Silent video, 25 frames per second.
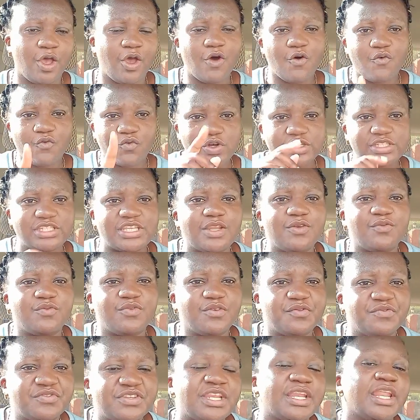14
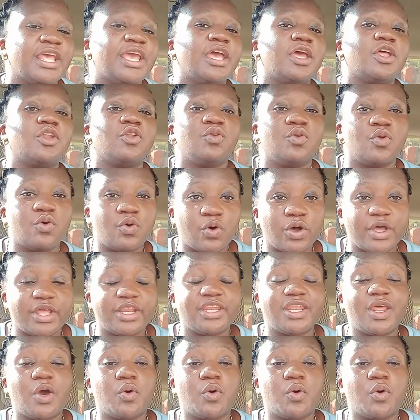15 no now